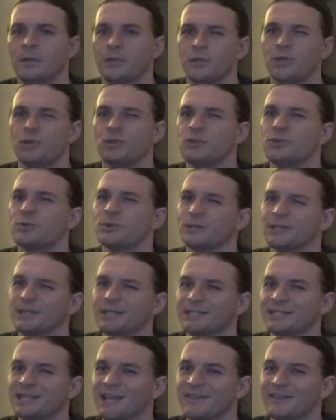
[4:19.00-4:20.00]
you at
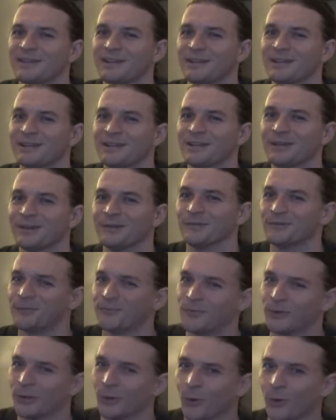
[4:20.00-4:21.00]
least have a
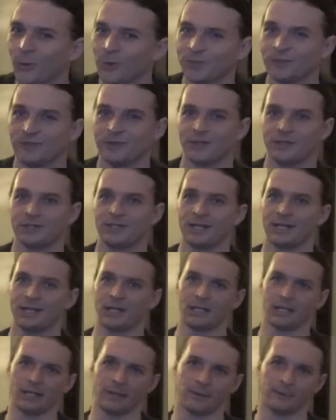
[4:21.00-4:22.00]
foothold of
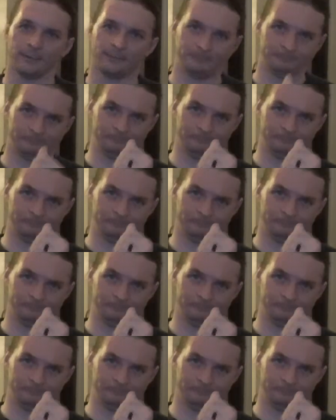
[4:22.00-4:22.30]
understanding here.